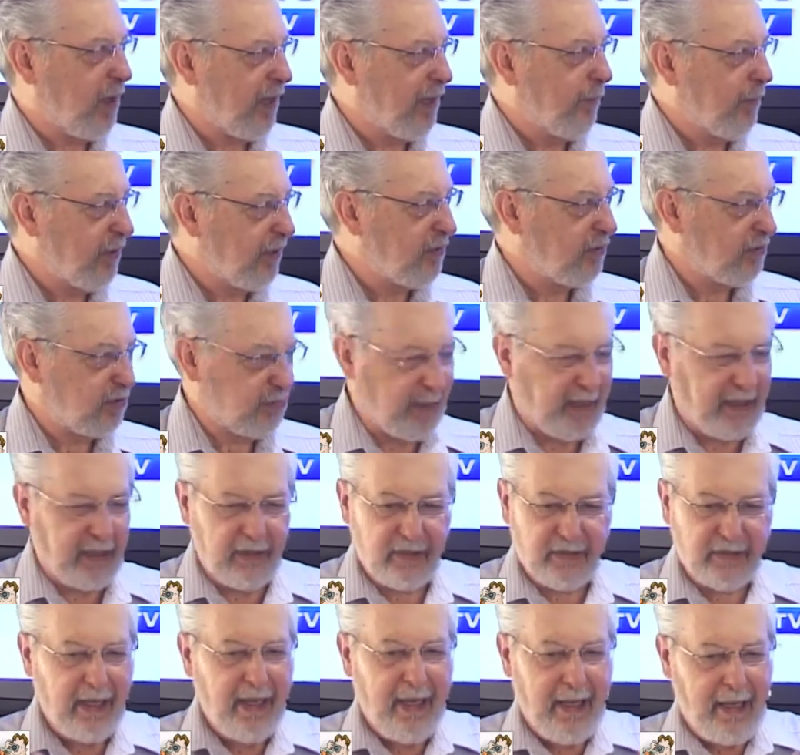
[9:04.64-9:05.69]
a bit of
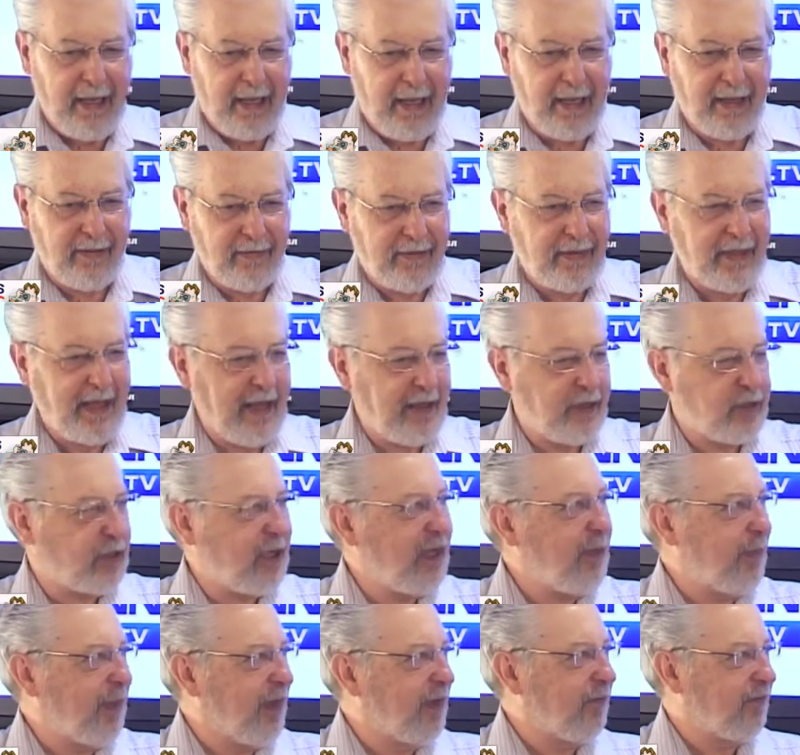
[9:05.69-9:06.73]
space, and that
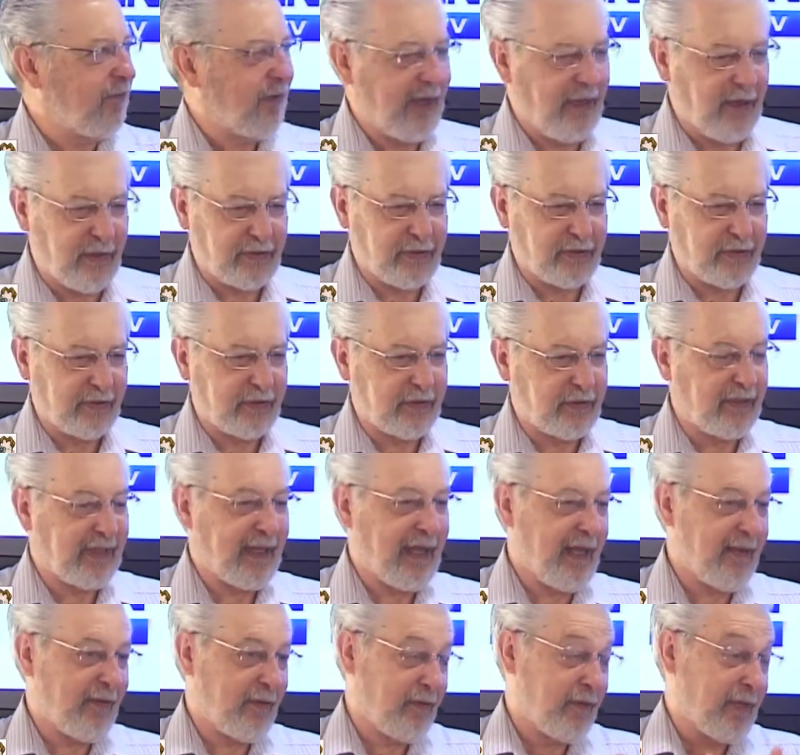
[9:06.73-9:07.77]
JPEG file. So
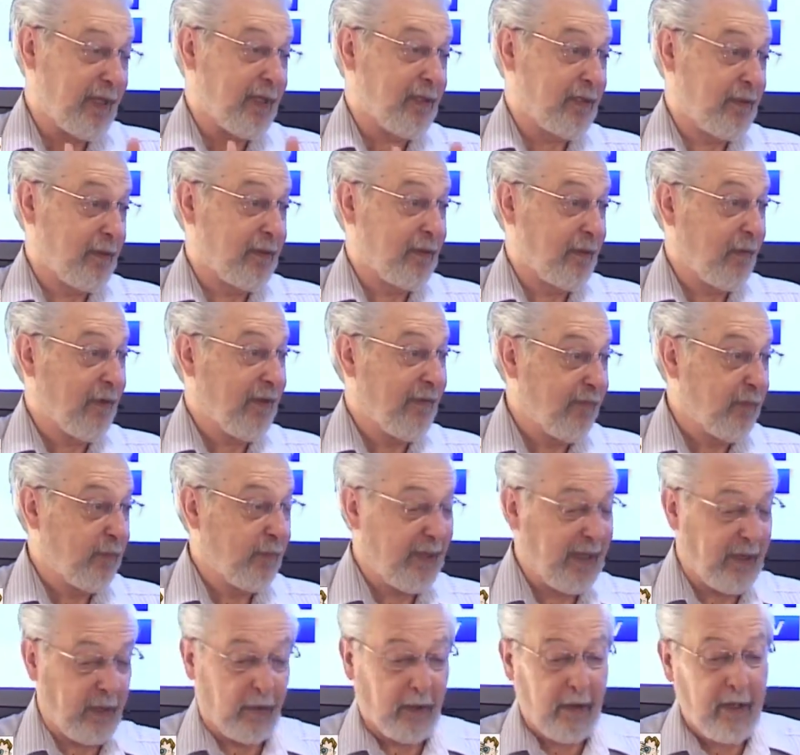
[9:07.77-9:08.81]
together, they're even
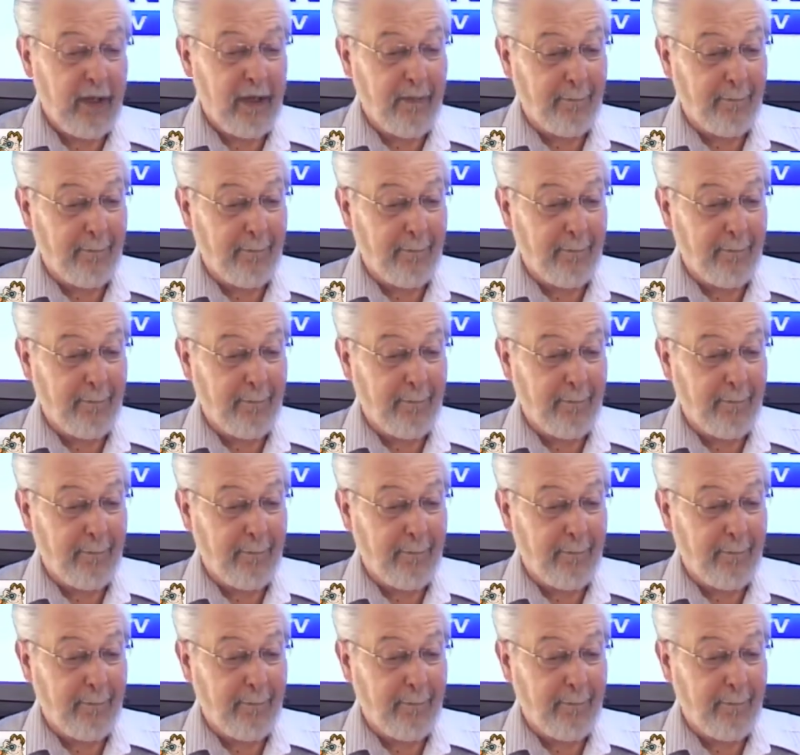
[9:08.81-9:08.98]
bigger.